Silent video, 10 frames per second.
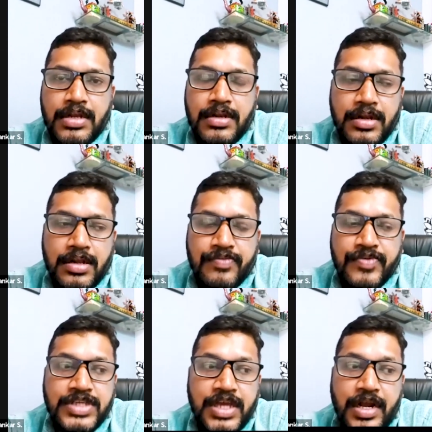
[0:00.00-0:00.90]
in
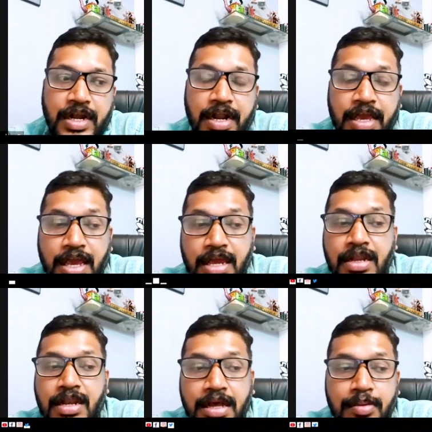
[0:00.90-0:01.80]
which ended
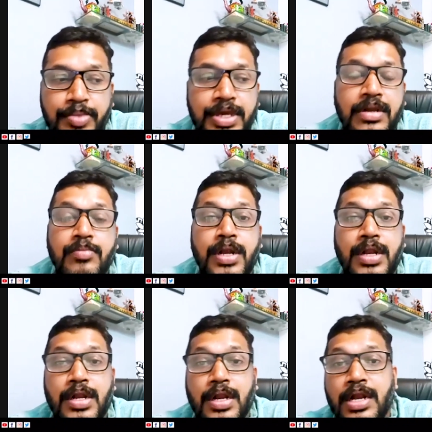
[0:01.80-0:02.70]
again in a big
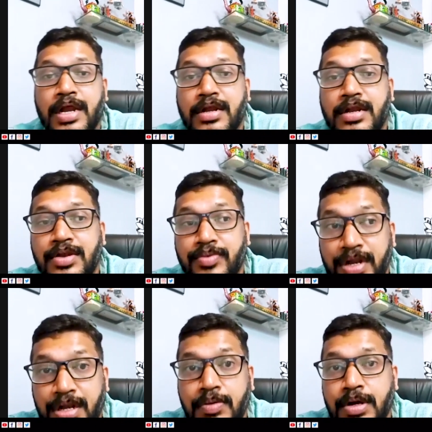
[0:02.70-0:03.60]
rebellion in
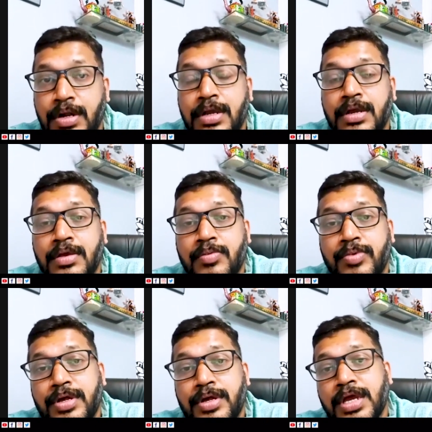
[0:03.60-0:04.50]
1921
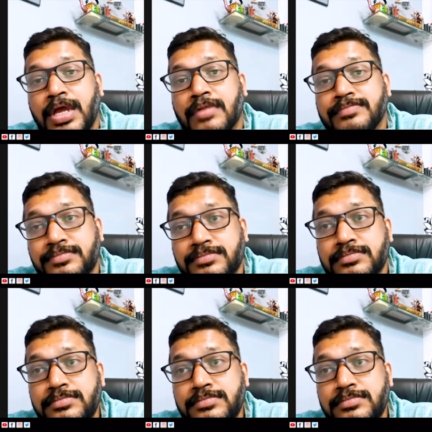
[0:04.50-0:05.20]
right. where again